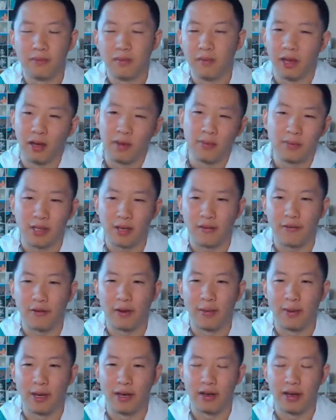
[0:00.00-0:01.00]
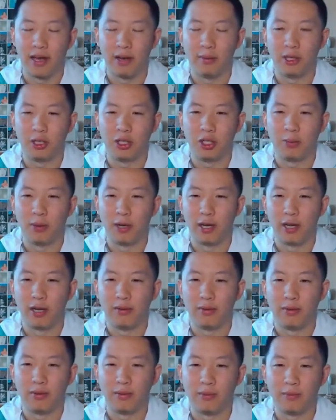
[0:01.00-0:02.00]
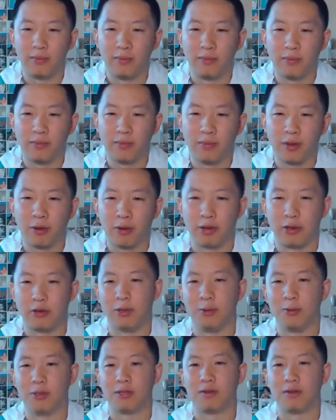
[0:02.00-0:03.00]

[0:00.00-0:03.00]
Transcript: Yeah, it's like a fair amount of damage, but critically we